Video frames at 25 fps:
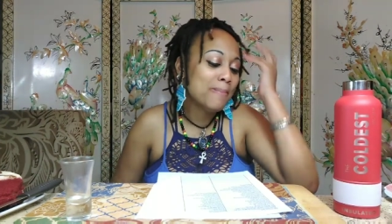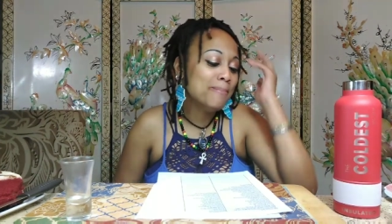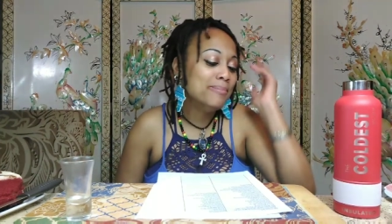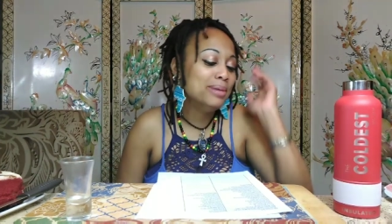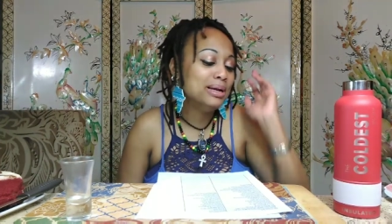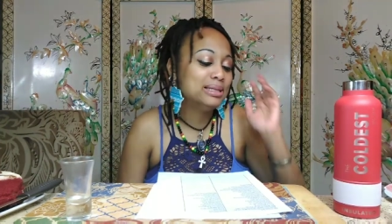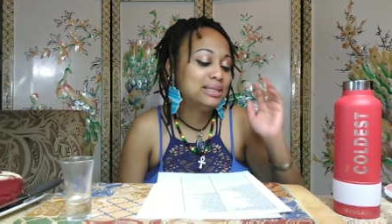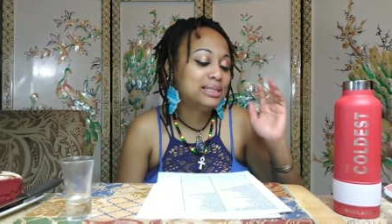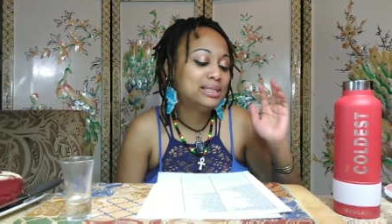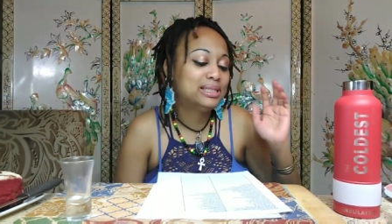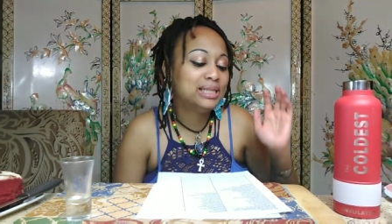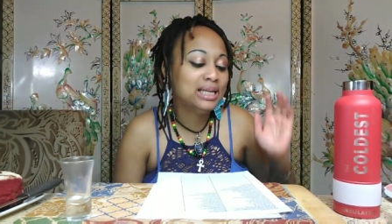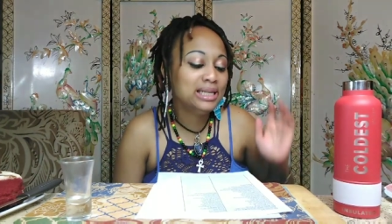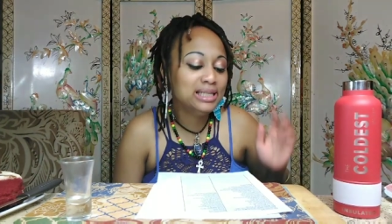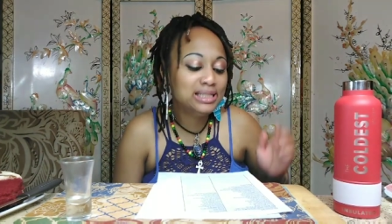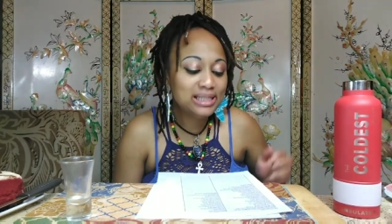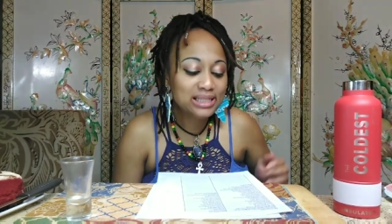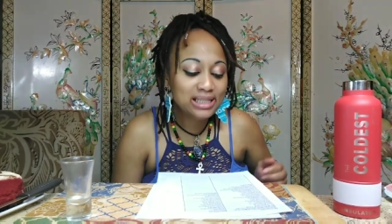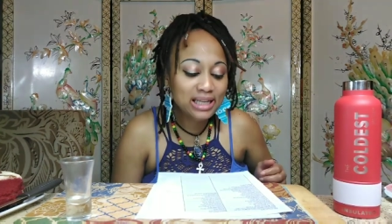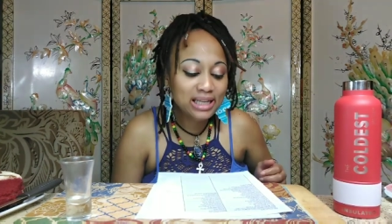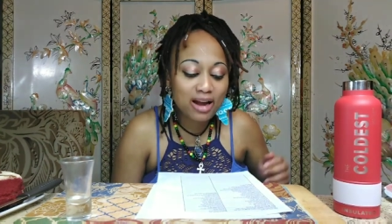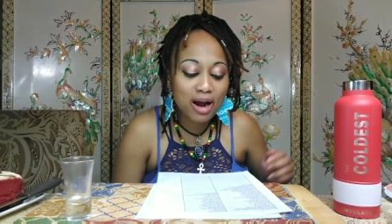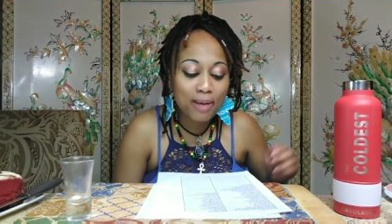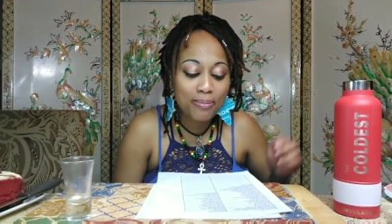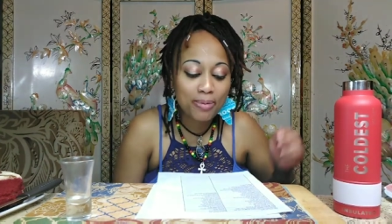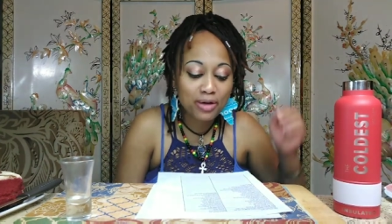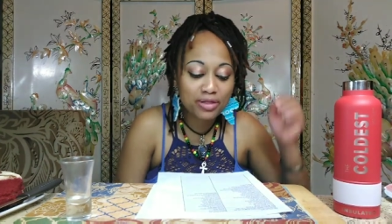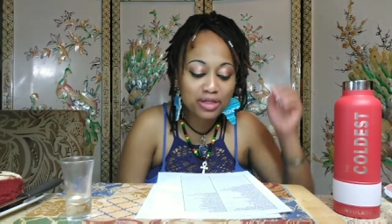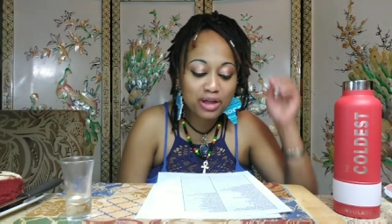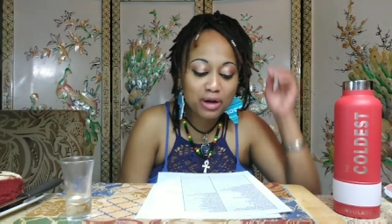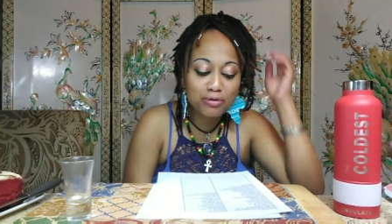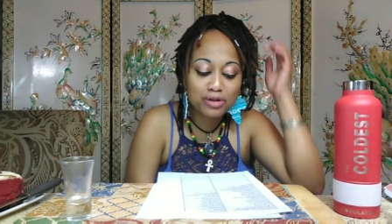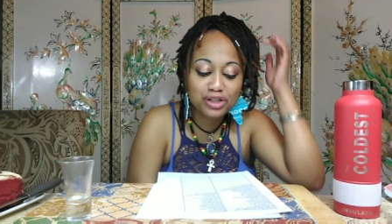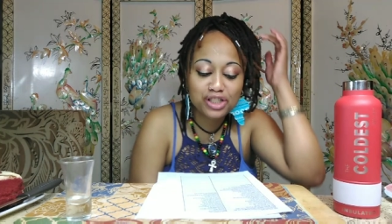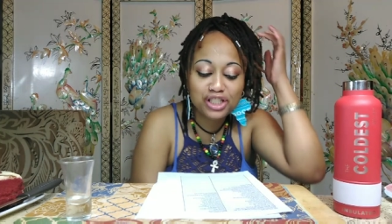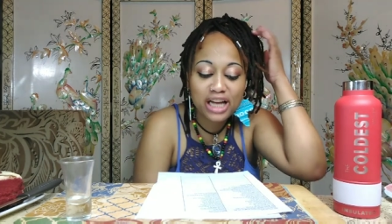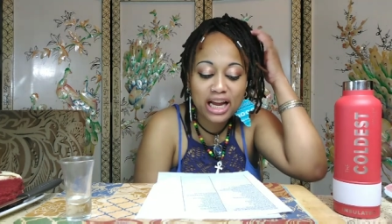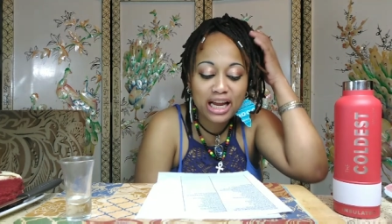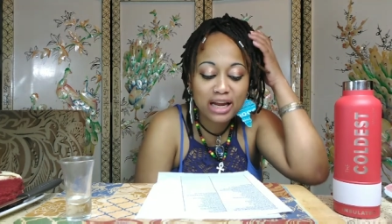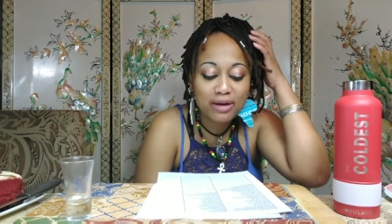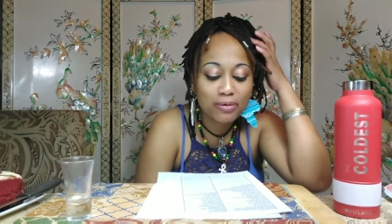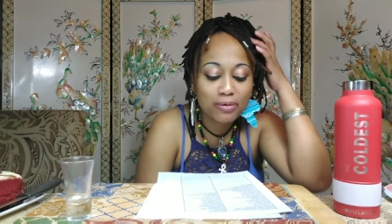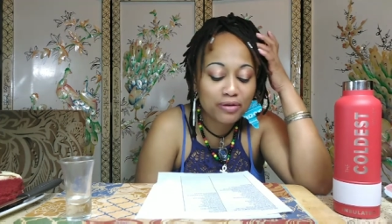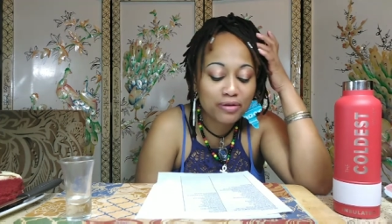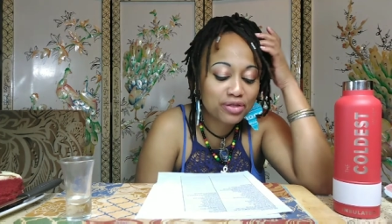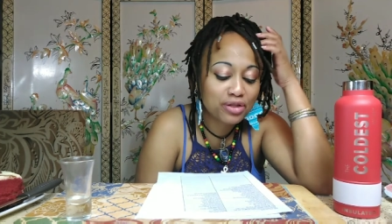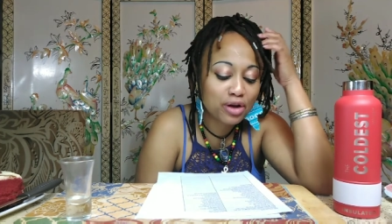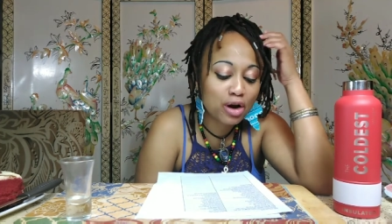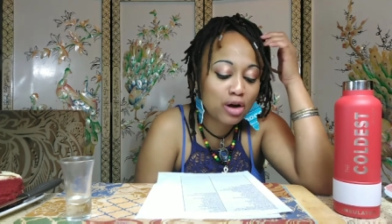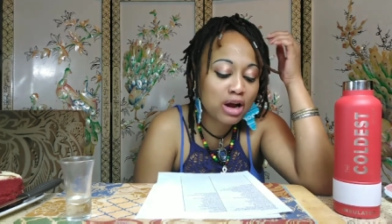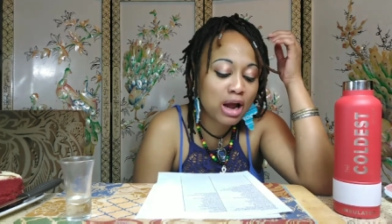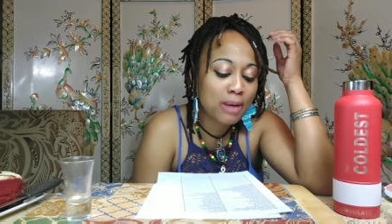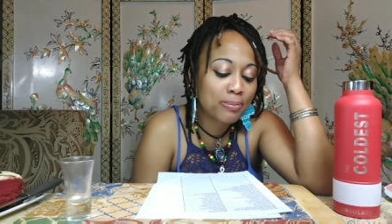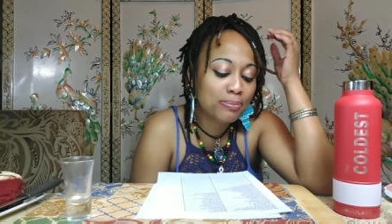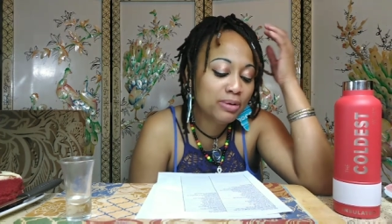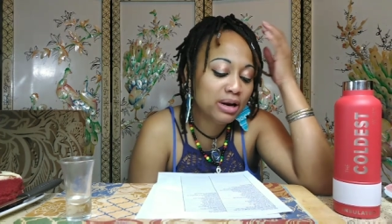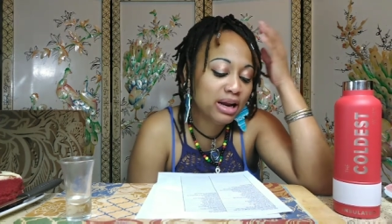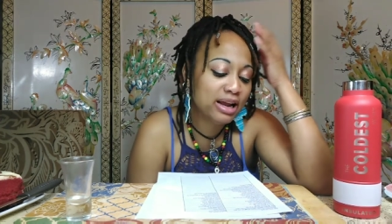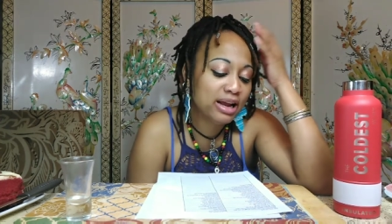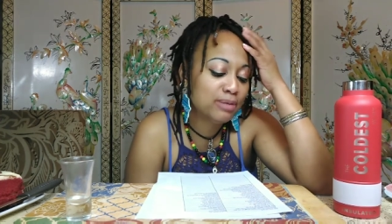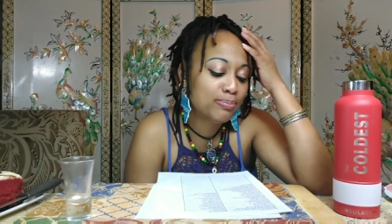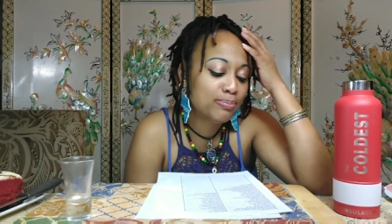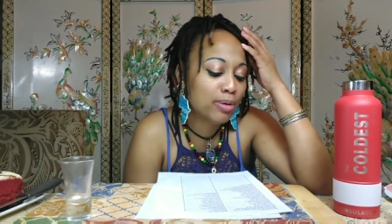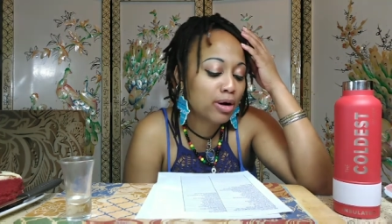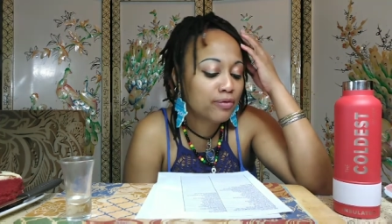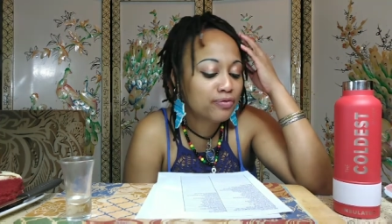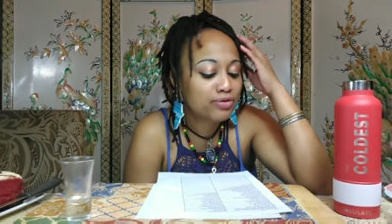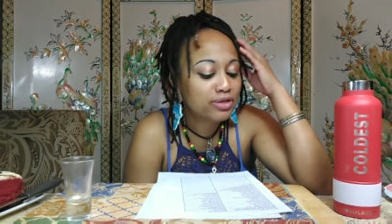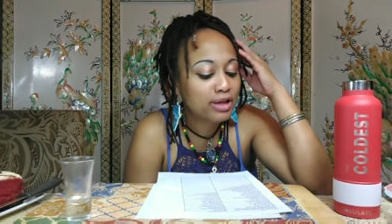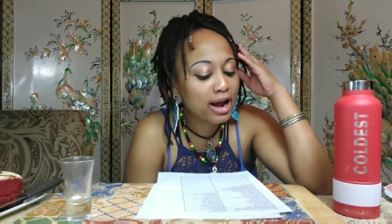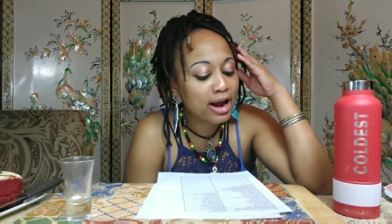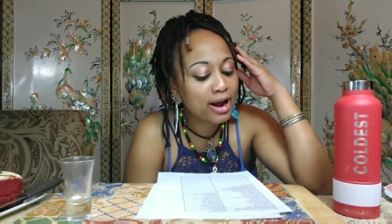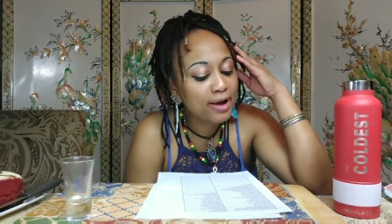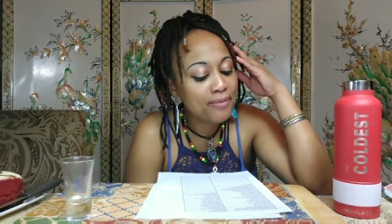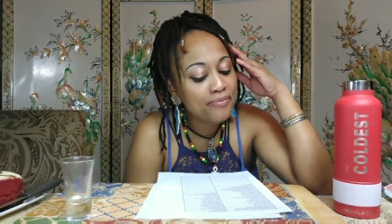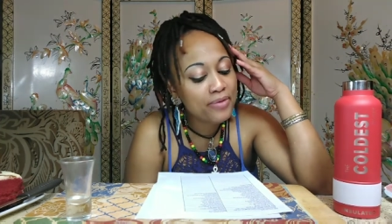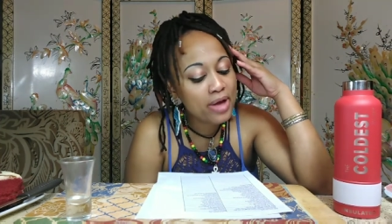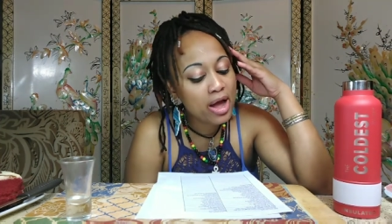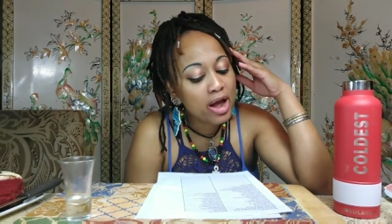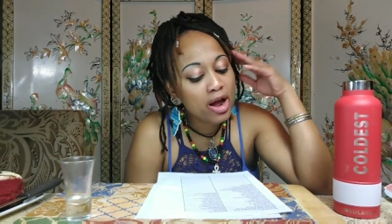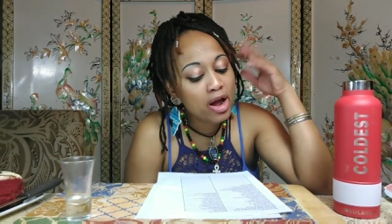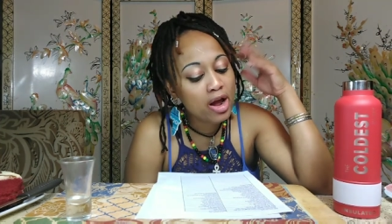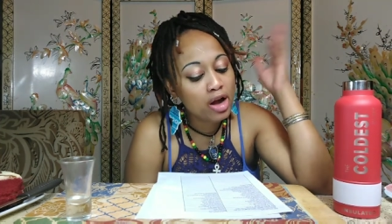Miss Cece. Her birthday was January 3rd. Happy late birthday.